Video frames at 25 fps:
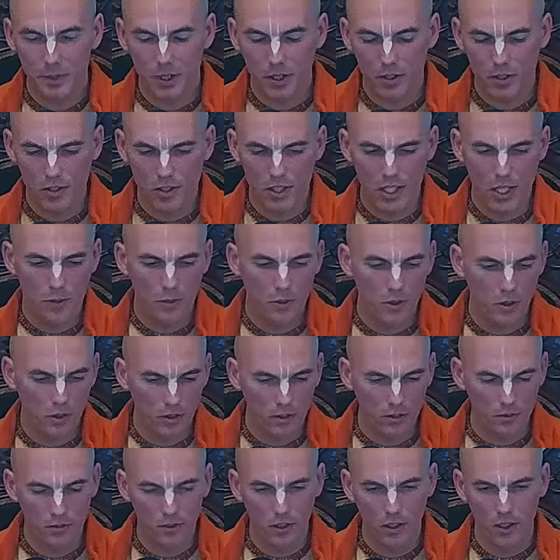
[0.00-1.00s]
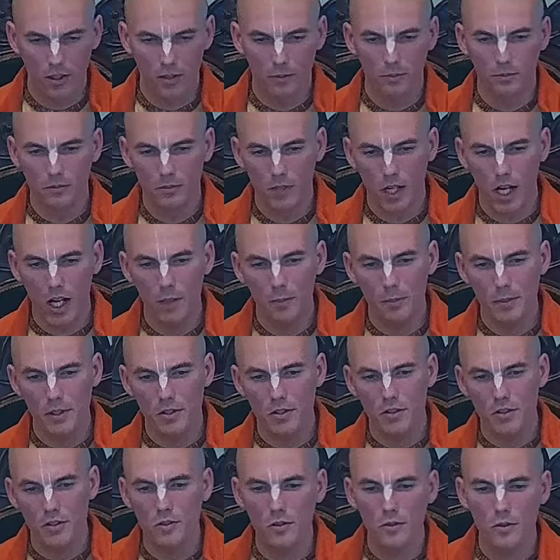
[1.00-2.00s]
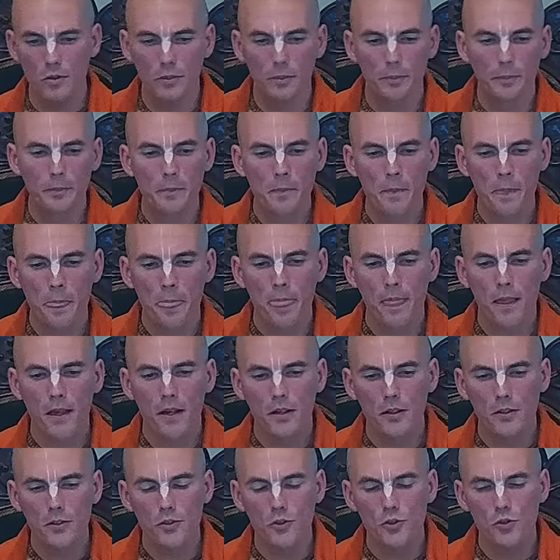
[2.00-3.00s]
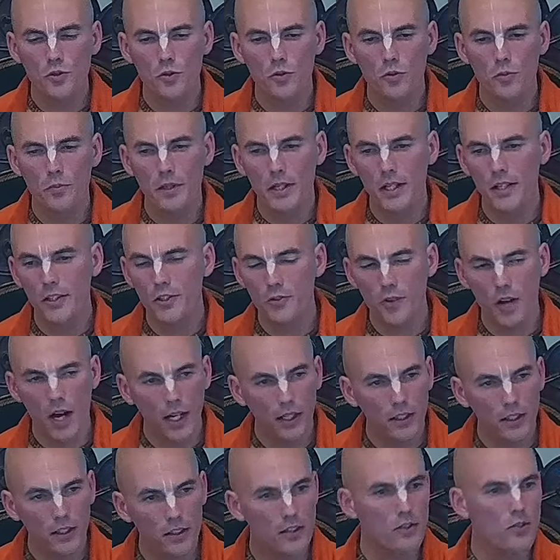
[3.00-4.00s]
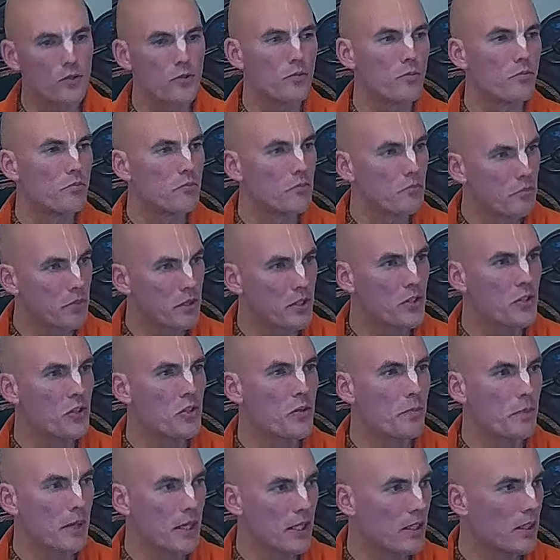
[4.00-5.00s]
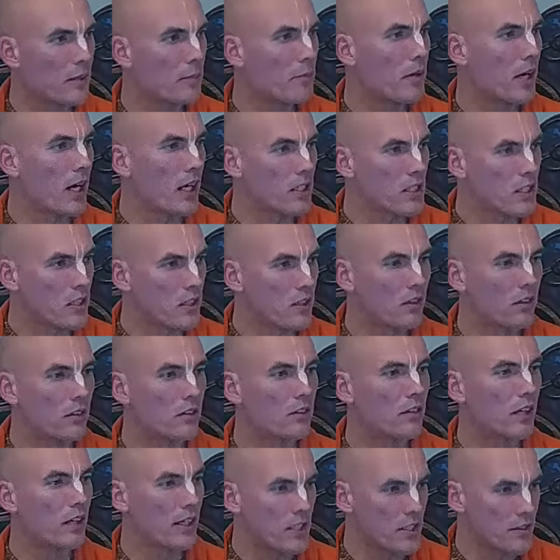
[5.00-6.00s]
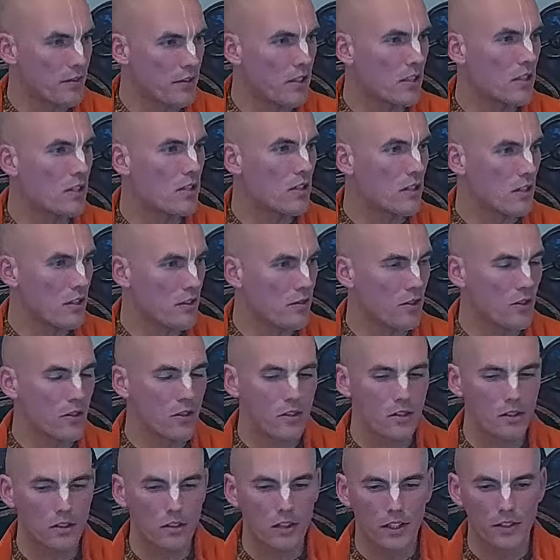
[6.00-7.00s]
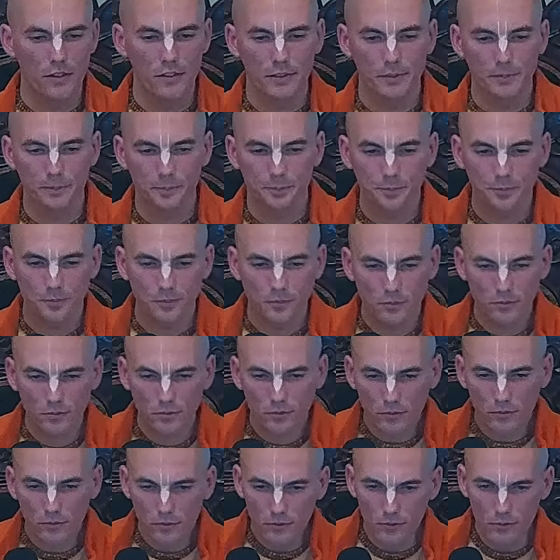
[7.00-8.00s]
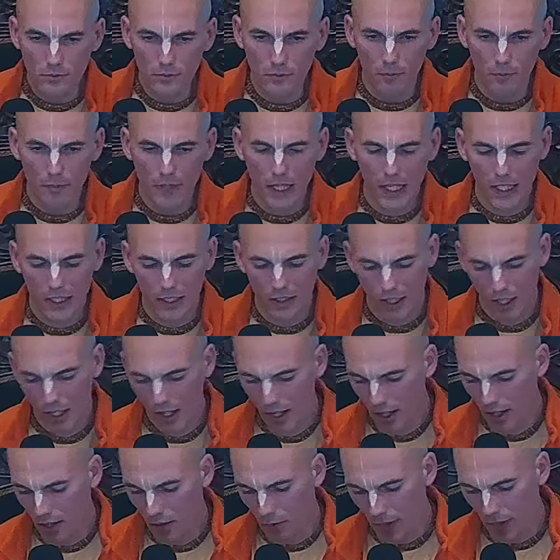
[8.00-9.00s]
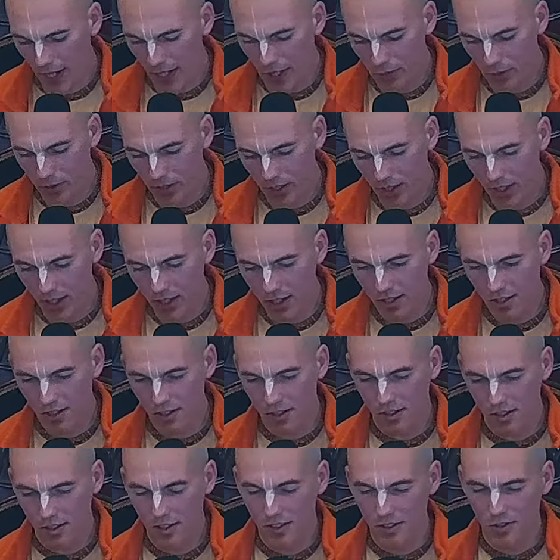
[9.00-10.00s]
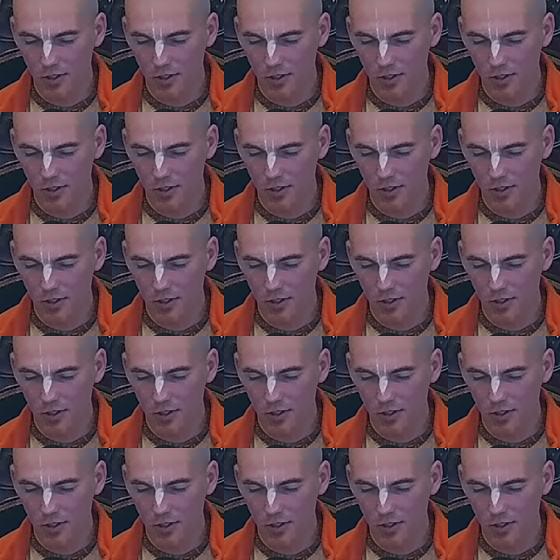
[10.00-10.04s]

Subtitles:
because they will help us to be attracted to participate in practical activities in devotional life. And why do we need this